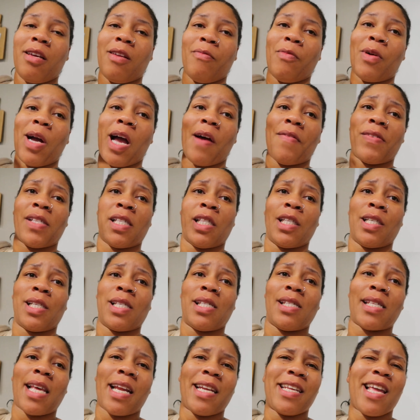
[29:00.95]
And we'll have us a little
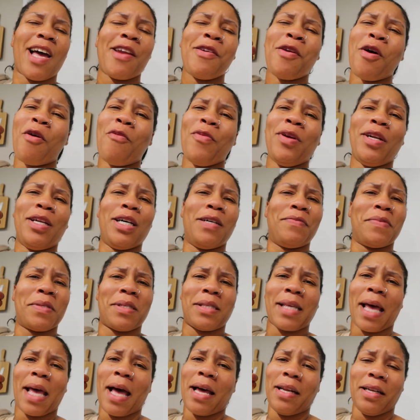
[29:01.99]
salad. Y'all know we love a
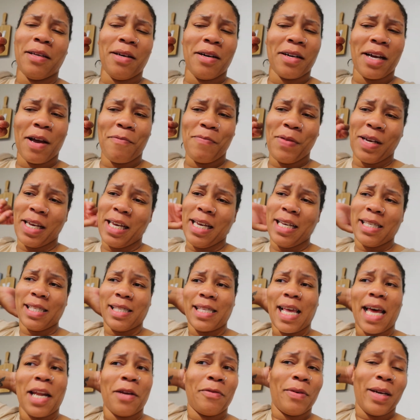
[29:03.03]
salad. Okay, we can eat
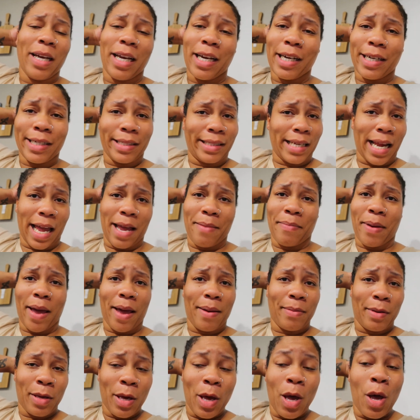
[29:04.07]
salad with everything,
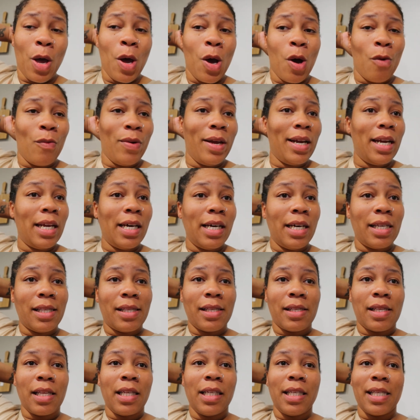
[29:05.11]
baby. We love
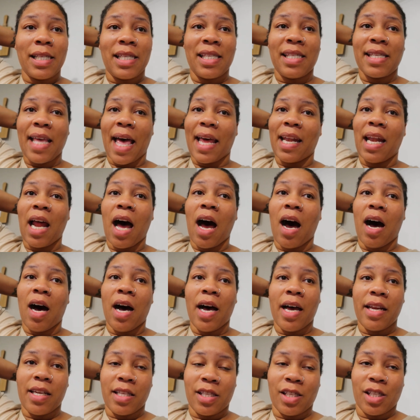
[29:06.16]
this a little
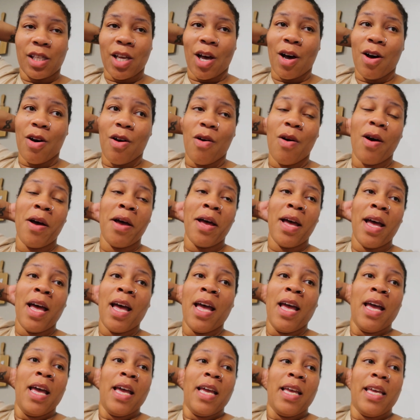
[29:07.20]
salad. So,
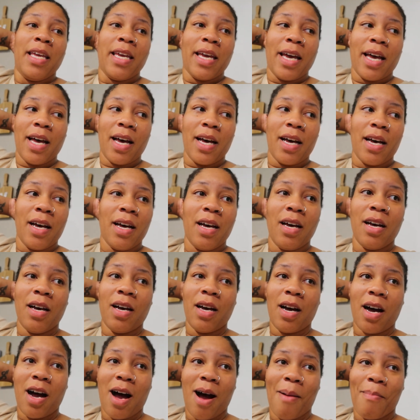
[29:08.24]
yeah.
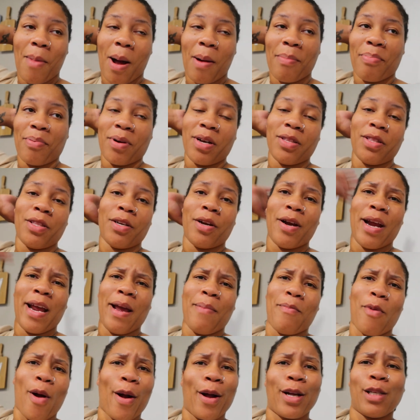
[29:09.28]
Um, my brother
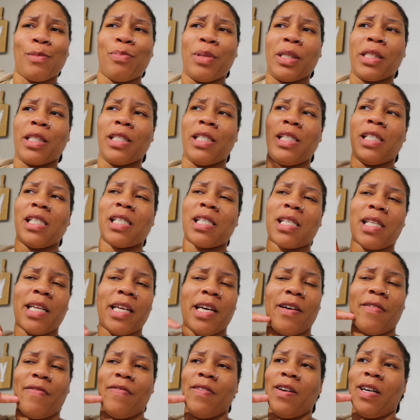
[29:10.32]
and Marcus' brother just
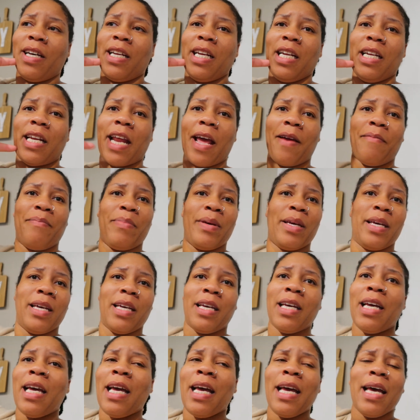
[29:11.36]
left, honey. They've
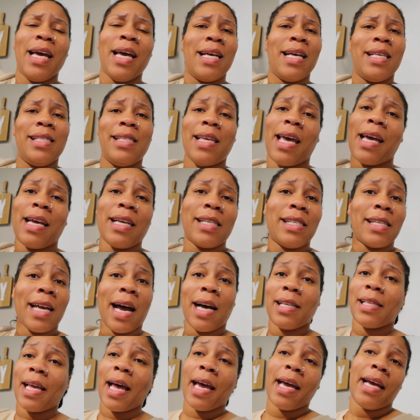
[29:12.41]
been taking
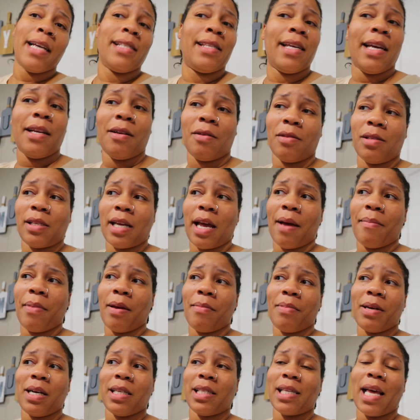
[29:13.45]
shots. I ain't taking no shot,
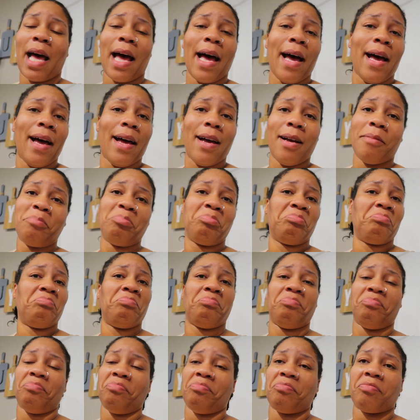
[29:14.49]
baby. Because I,
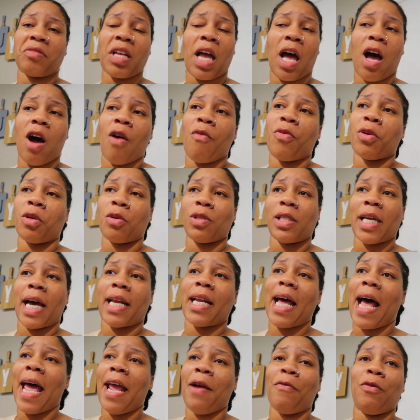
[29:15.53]
mm-mm, I don't want no
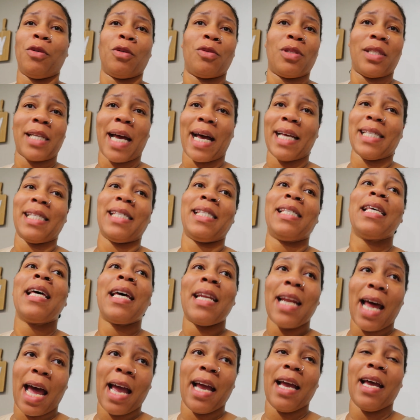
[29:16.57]
shot. I ain't want no shots
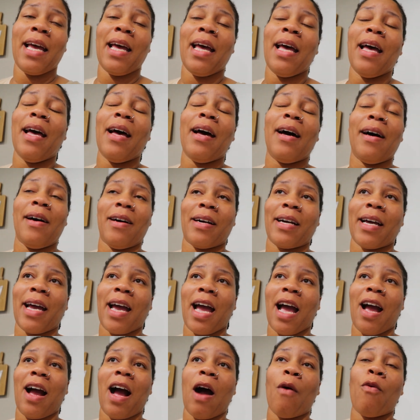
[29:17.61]
tonight.
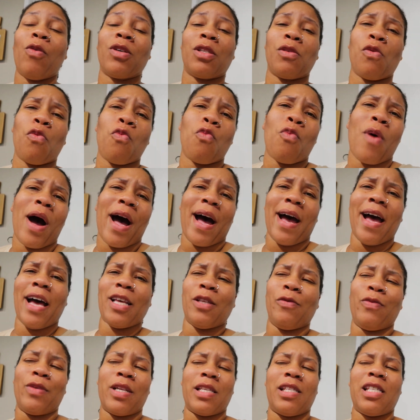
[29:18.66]
Okay, I want some wine. I
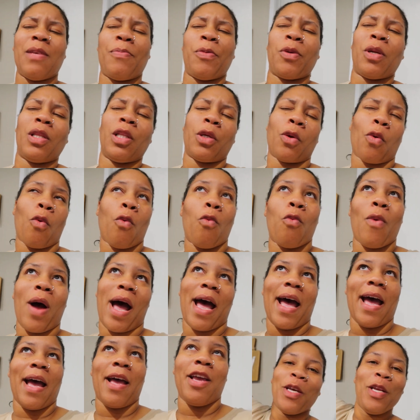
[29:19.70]
just want to sip on a little
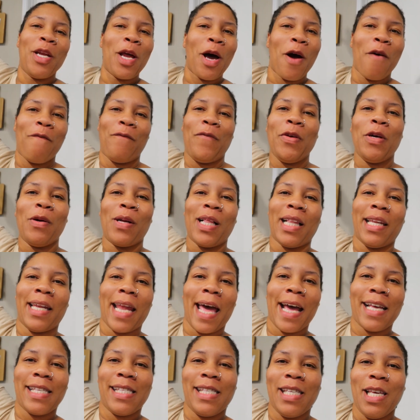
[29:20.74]
wine. You know, feel
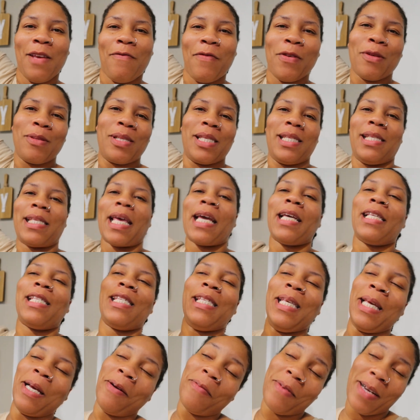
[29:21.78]
classy, feel
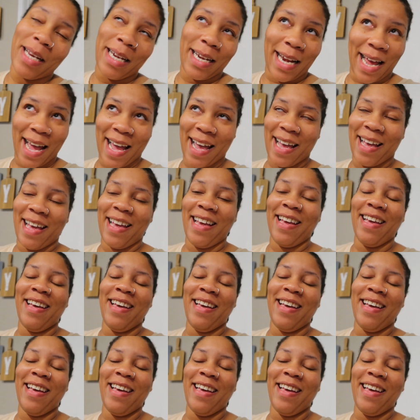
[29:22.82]
sexy and whatnot.